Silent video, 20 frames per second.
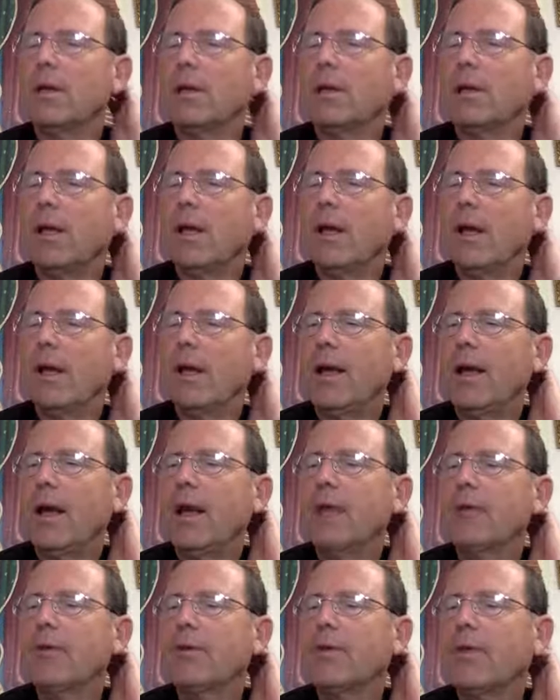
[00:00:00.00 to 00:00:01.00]
They
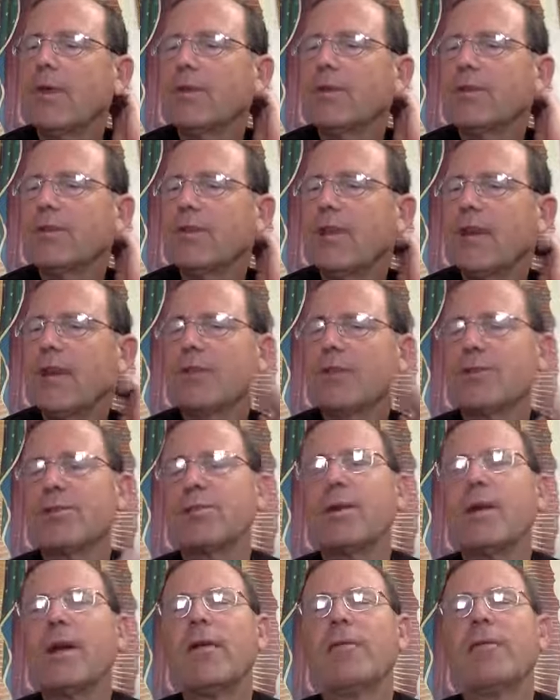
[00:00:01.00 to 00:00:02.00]
entered into his house,
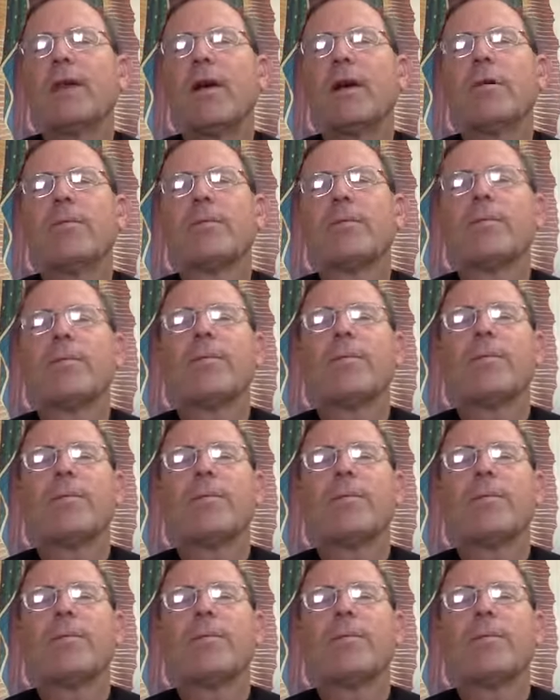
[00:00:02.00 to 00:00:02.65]
three of them,